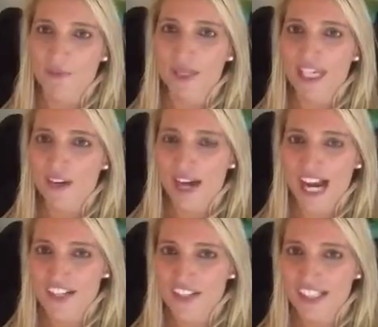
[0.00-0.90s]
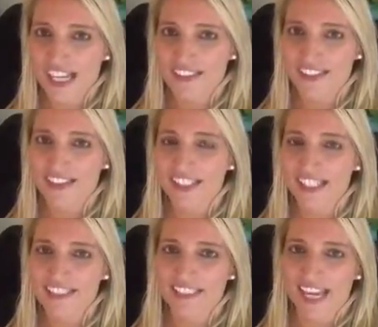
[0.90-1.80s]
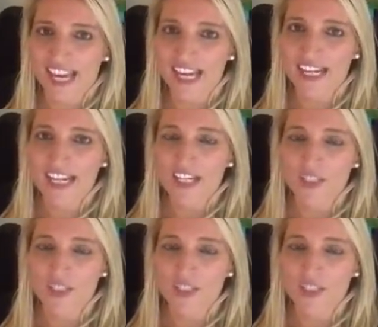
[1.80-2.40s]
and we are actually at the clinic today